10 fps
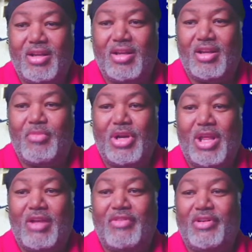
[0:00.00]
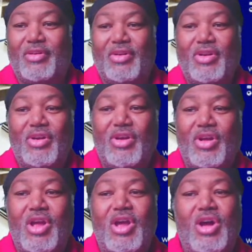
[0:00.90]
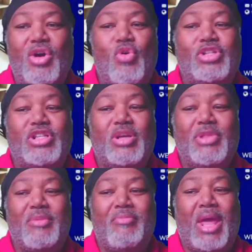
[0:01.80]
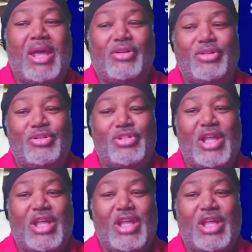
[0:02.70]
Number 11. Who are some of the males